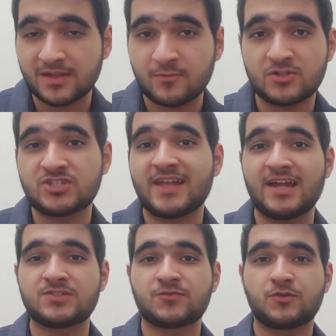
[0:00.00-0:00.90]
which
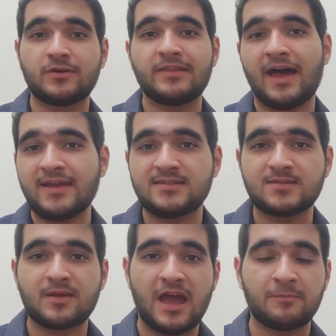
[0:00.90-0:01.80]
stands for
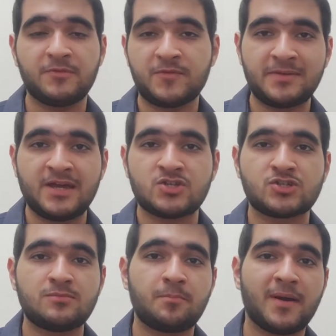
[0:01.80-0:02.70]
Light Amplification